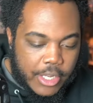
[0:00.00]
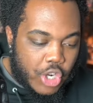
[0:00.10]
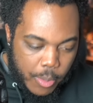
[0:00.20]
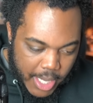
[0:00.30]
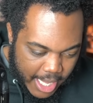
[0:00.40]

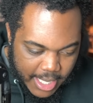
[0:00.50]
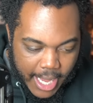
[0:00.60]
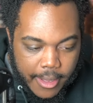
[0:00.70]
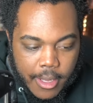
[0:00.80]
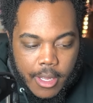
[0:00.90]
Jobin had
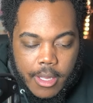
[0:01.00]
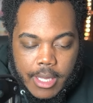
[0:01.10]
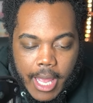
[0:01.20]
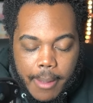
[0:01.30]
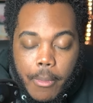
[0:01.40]
that
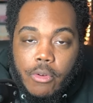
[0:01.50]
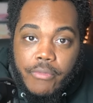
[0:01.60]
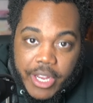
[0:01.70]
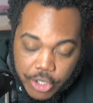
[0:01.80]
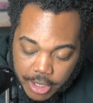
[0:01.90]
that
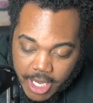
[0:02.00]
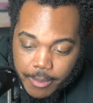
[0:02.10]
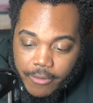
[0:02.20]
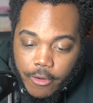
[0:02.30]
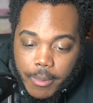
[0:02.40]
motivation
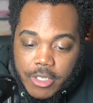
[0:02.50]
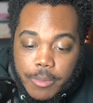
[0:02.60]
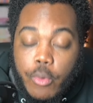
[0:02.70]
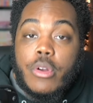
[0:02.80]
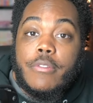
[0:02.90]
coming from a
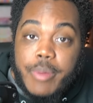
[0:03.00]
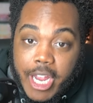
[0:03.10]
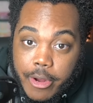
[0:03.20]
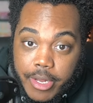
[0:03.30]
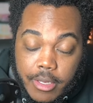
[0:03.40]
supportive
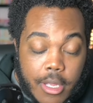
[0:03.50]
parent.